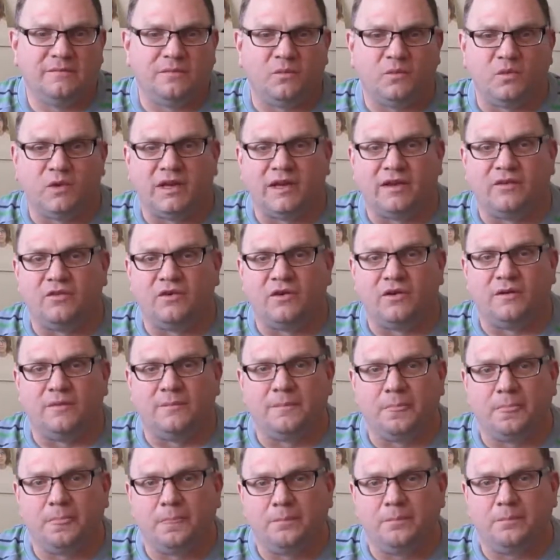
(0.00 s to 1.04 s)
whatever.
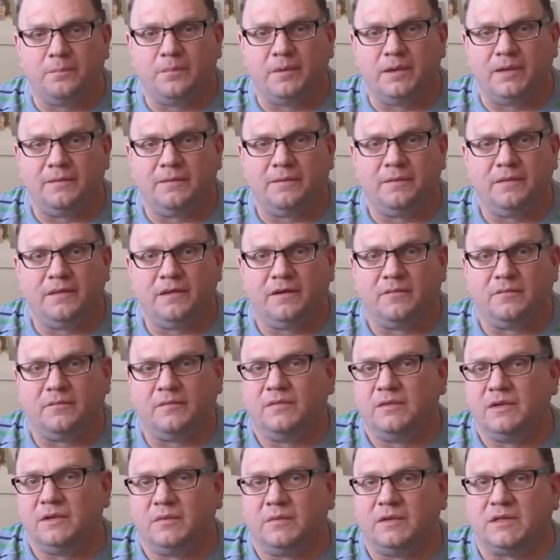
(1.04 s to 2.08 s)
But
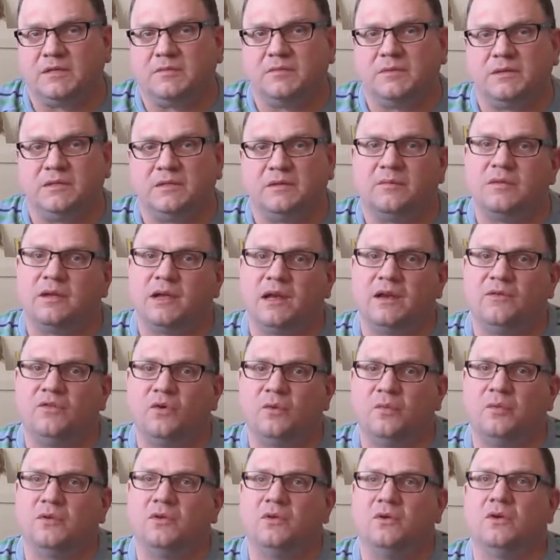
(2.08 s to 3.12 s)
there must be some kind of
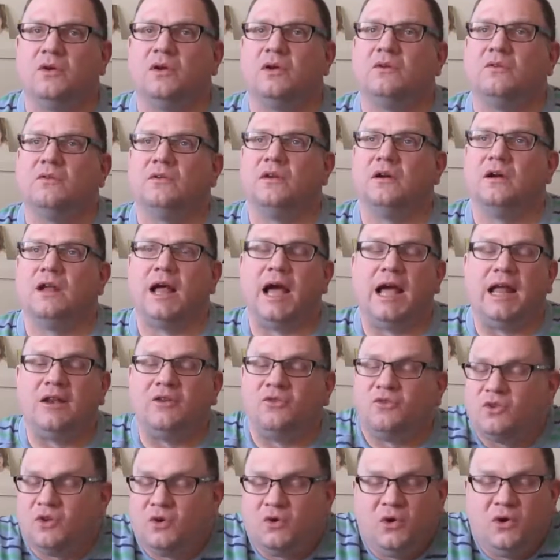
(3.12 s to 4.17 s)
open door going on. I
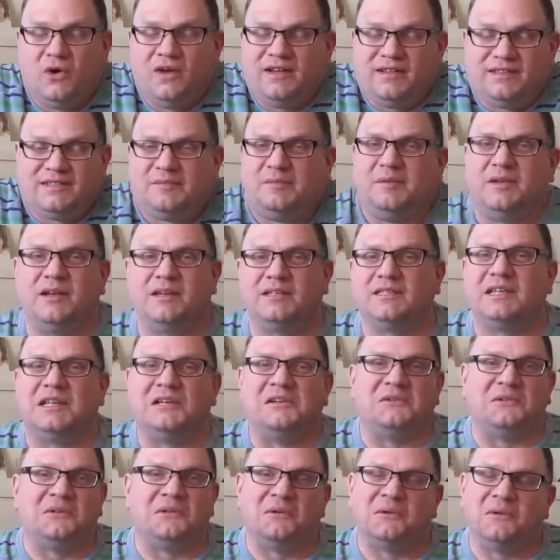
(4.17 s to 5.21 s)
don't know. To be honest, I
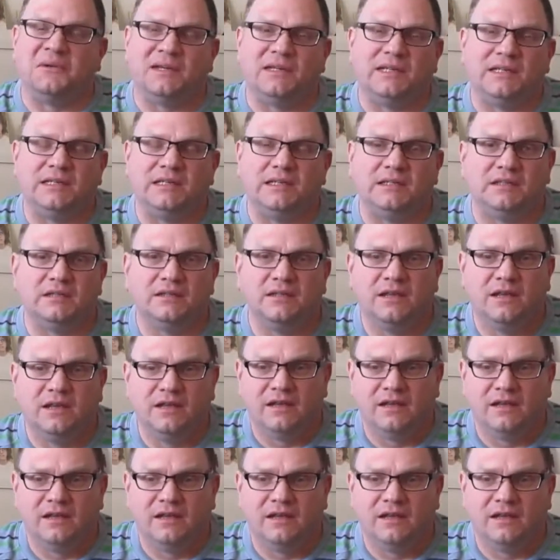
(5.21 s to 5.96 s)
don't know what it is.